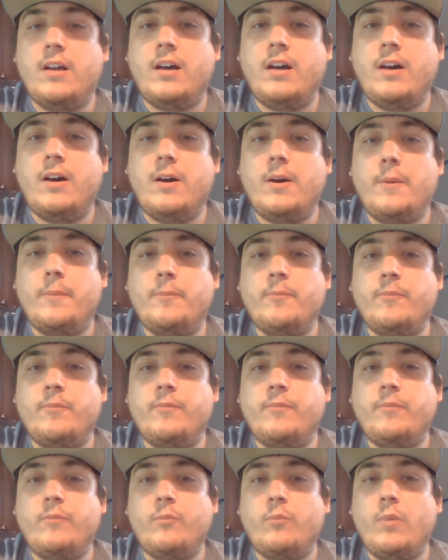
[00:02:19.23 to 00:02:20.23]

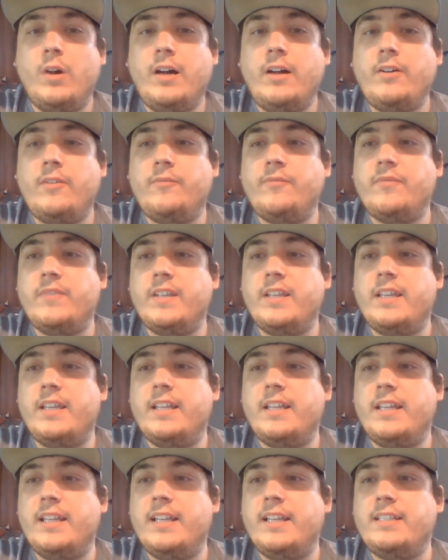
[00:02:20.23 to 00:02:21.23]
Um, well,
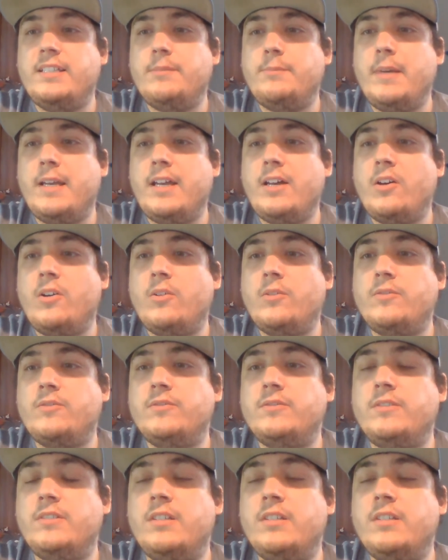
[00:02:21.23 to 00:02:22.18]
it's about